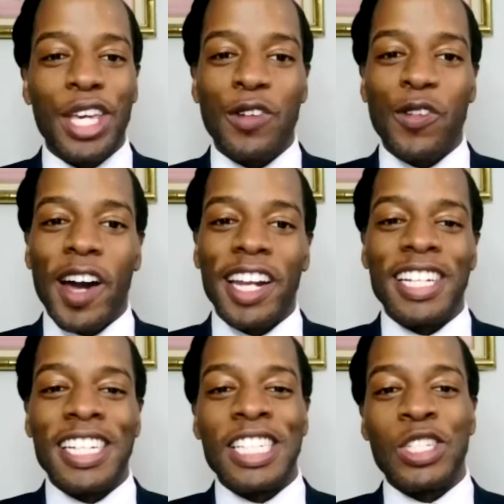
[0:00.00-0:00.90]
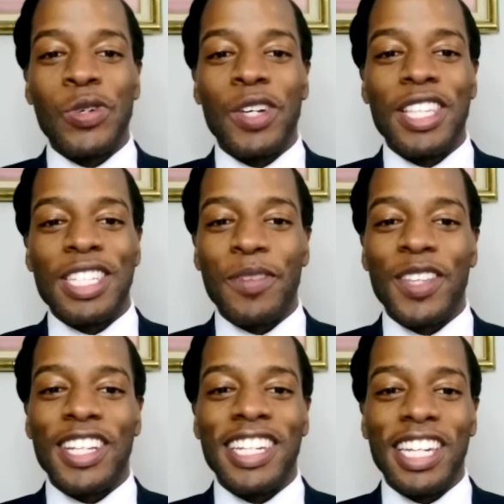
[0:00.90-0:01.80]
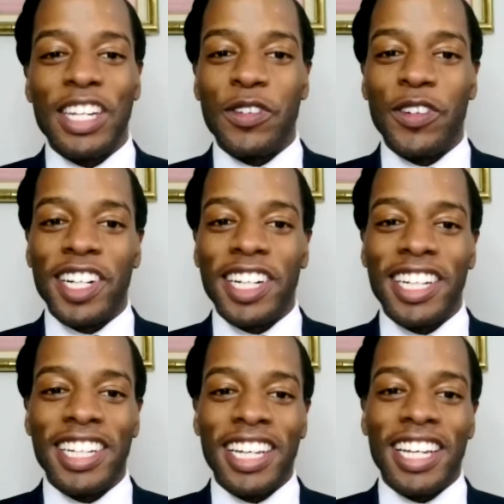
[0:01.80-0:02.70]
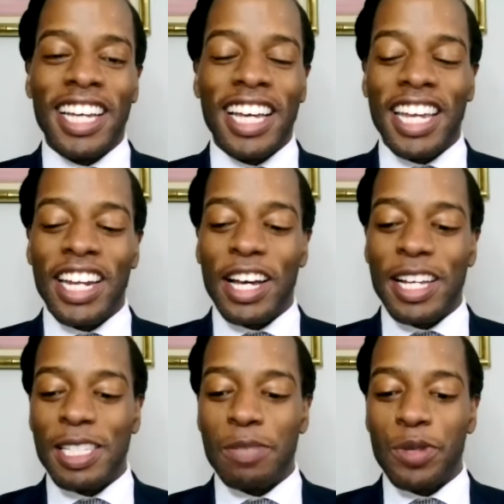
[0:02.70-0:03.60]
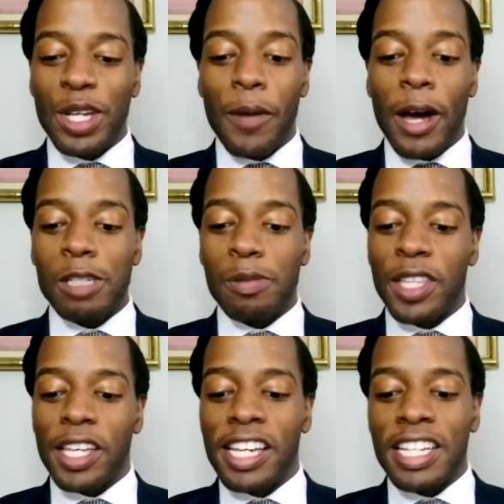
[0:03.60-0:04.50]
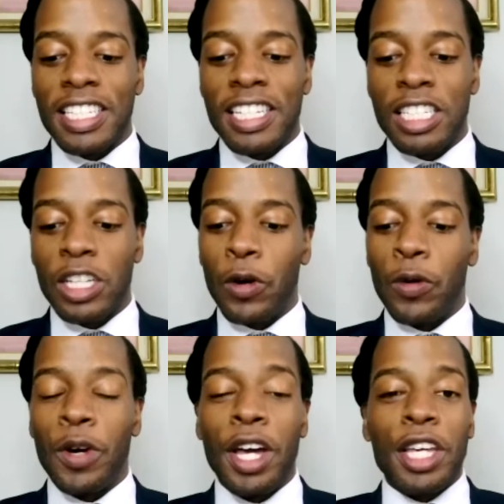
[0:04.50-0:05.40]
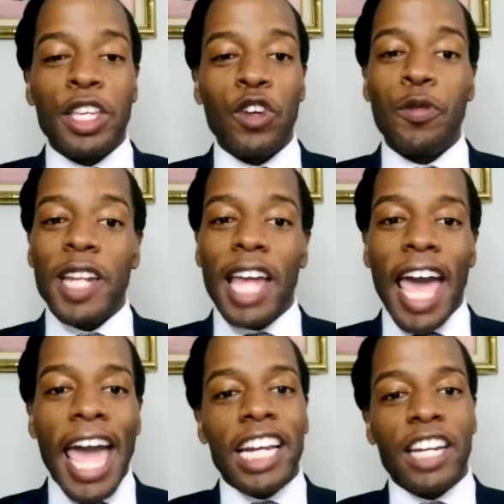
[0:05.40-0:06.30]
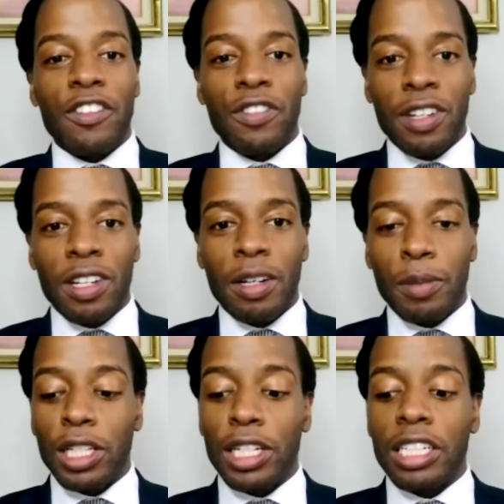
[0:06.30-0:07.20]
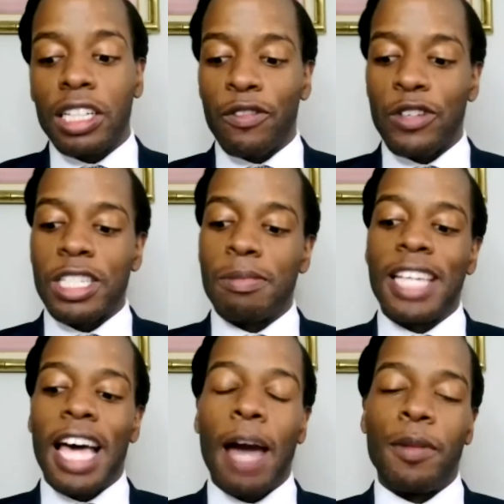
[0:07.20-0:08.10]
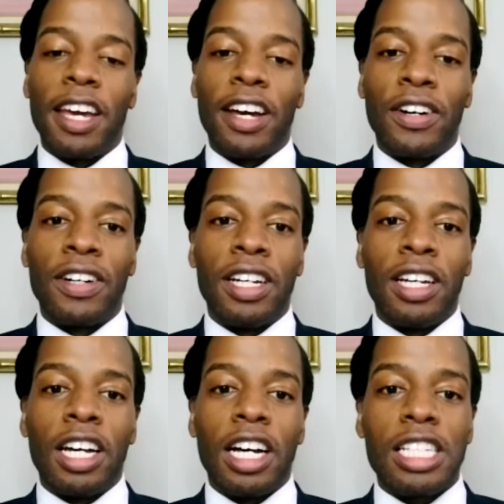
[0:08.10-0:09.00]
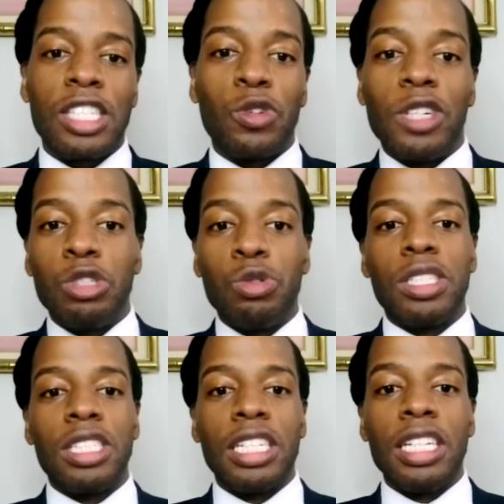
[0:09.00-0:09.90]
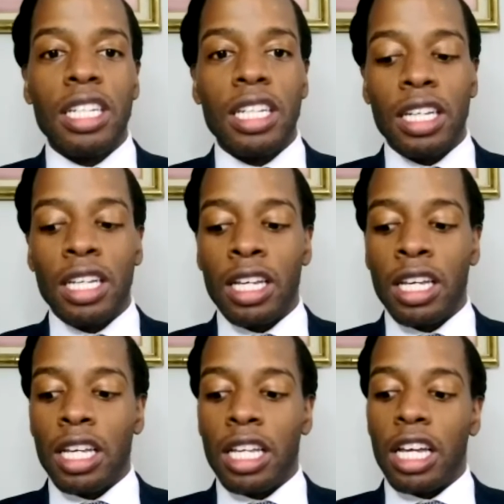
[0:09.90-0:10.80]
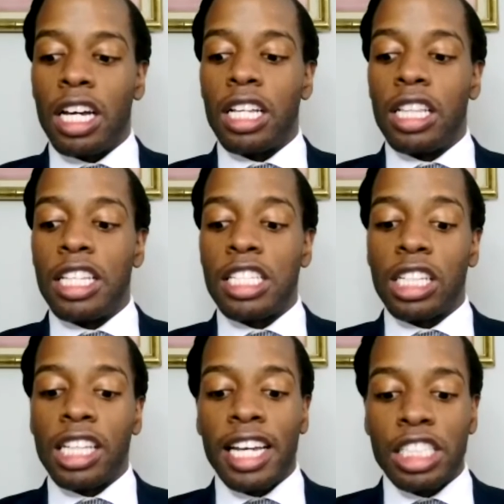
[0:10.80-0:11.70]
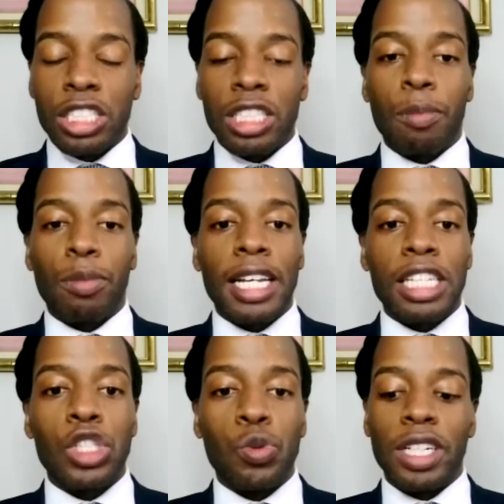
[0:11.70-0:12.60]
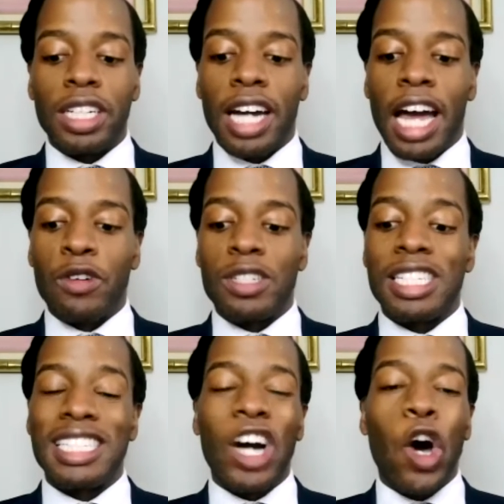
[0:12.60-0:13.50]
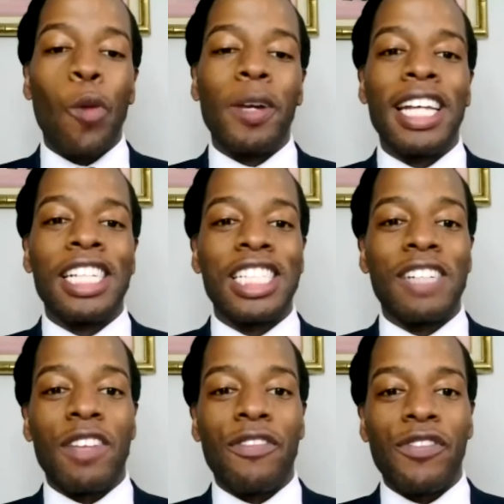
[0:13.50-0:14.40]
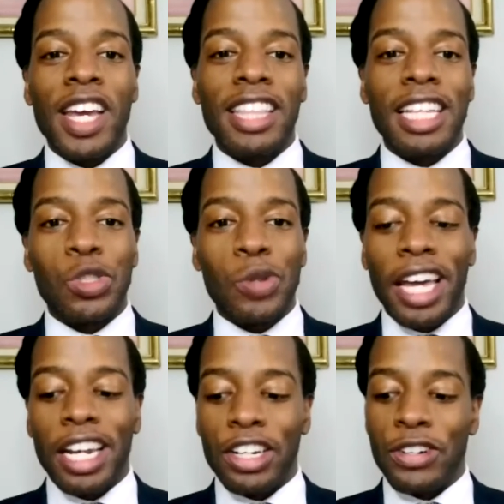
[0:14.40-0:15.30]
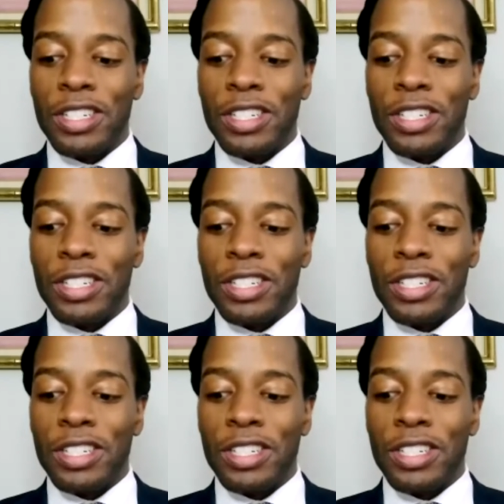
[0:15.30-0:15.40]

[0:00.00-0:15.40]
get right into it, some of the nitty gritty, and speak about some things. So you've been active politically for some time now. So did you see this election that placed you in Congress as the culmination of the faith that you had in